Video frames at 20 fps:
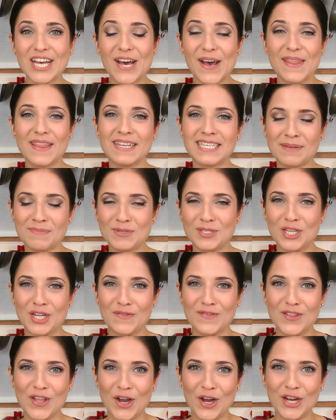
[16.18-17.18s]
On this episode
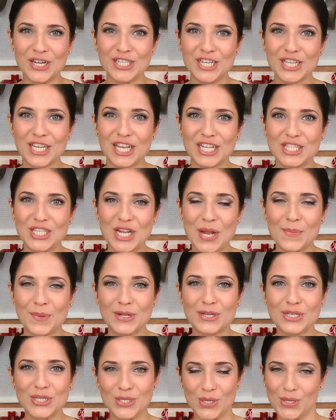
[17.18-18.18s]
of Laura in the Kitchen, I'm going
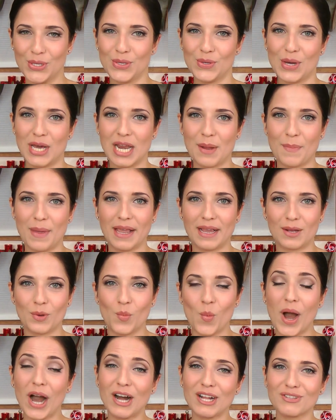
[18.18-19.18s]
to show you how to make
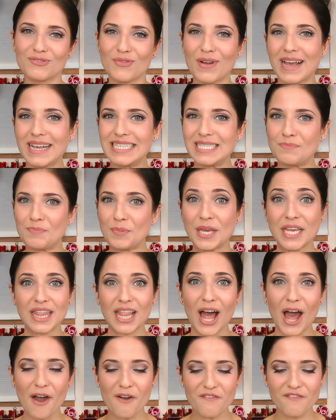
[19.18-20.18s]
wild rice
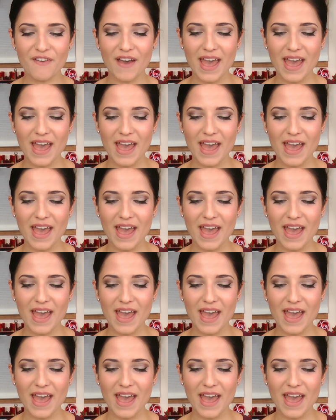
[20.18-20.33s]
pilaf.